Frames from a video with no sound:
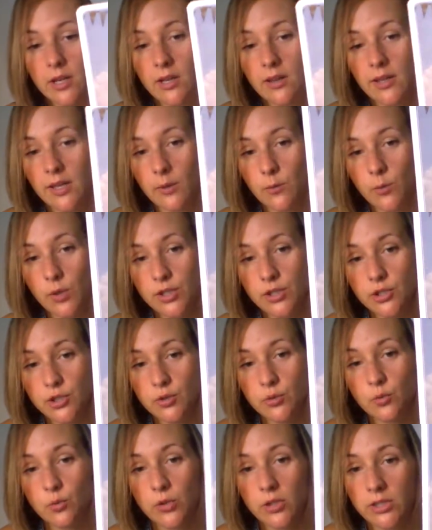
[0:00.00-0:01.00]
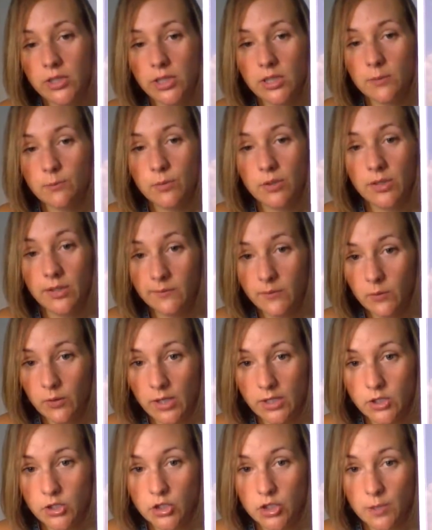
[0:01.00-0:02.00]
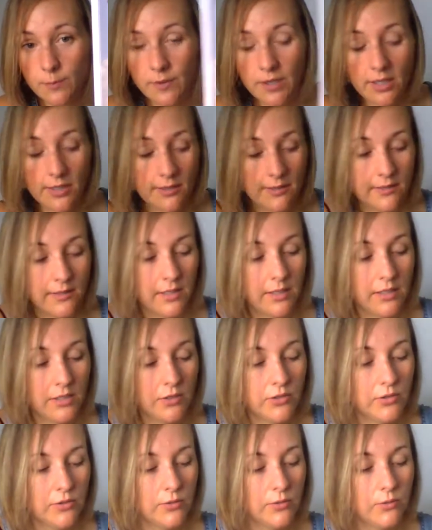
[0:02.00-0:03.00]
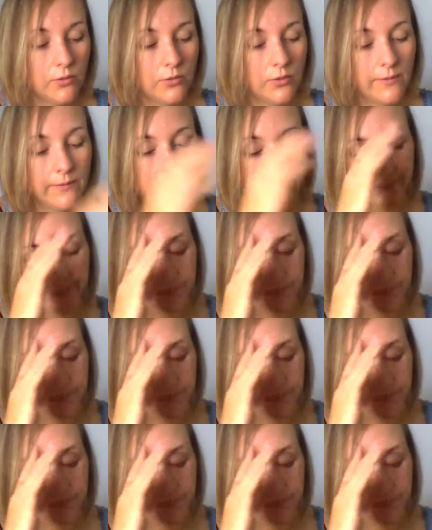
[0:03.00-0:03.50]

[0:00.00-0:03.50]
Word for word: Like, what do you really believe a relationship is? Getting to,